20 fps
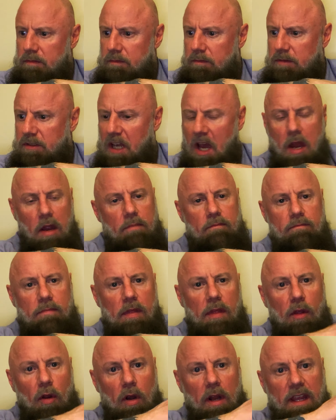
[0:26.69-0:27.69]
So,
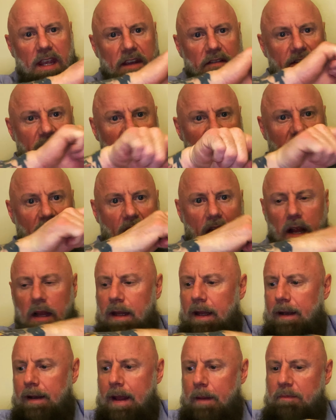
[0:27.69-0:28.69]
thought I'd give you a
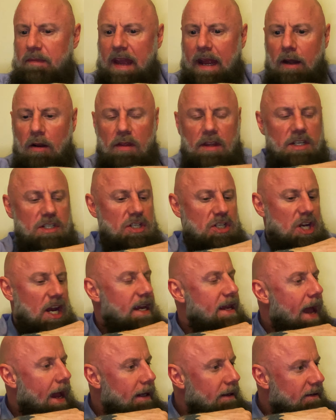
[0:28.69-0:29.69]
little update on the
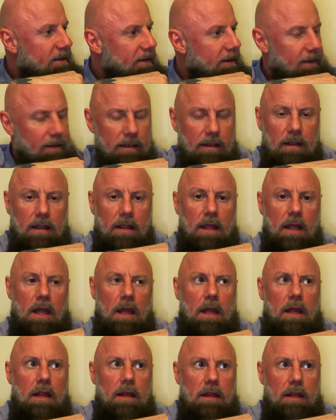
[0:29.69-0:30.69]
G8,
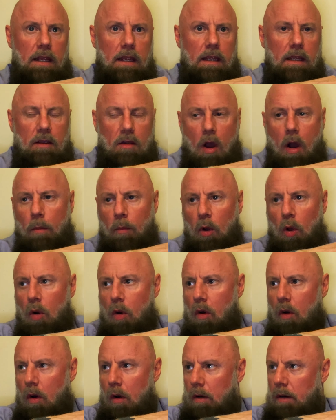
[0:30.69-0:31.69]
the
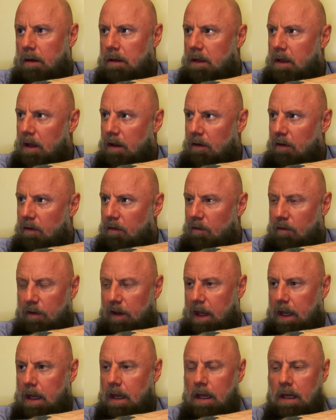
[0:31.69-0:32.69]
Commodore
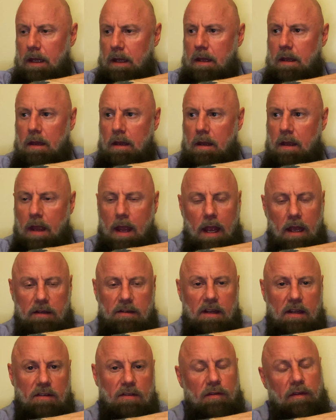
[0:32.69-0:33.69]
VE
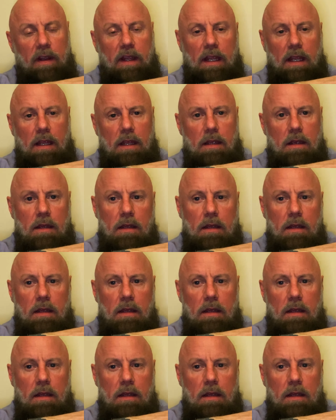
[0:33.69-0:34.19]
SSV.